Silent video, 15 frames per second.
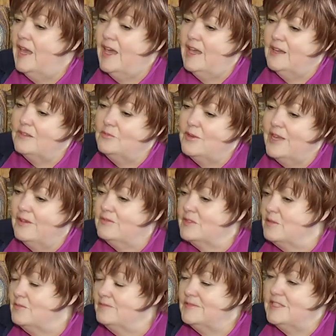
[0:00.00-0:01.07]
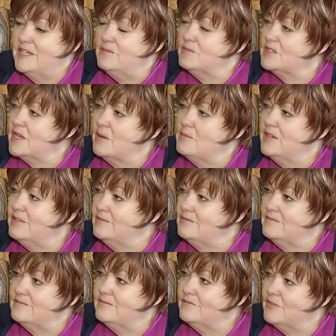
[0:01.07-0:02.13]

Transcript: And we have teams coming